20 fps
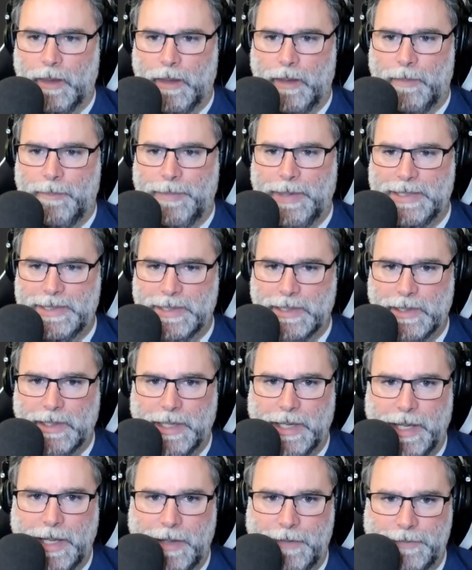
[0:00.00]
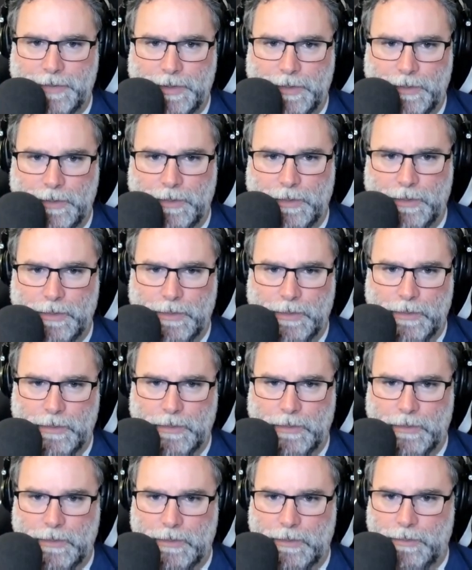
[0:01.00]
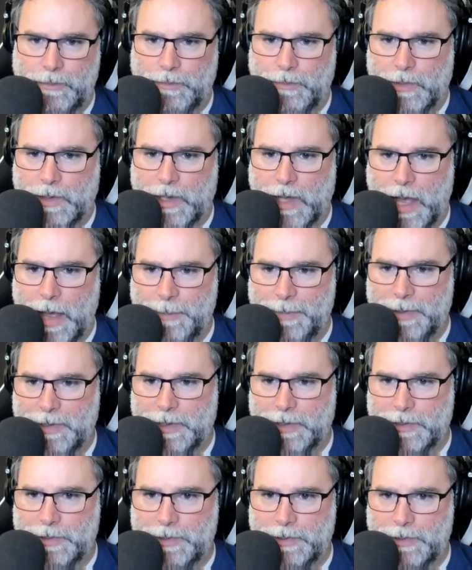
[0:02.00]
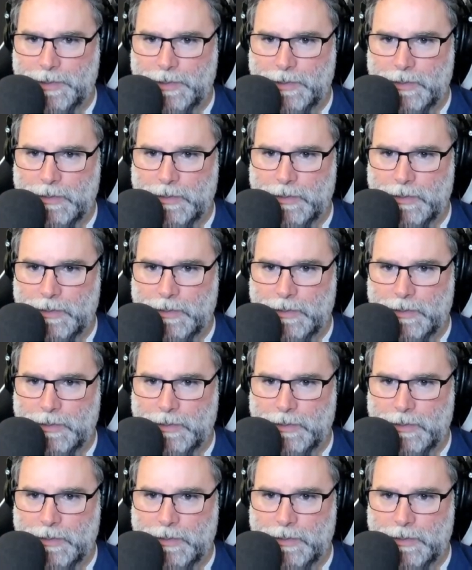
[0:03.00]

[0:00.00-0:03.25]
Basically, I have to copy this.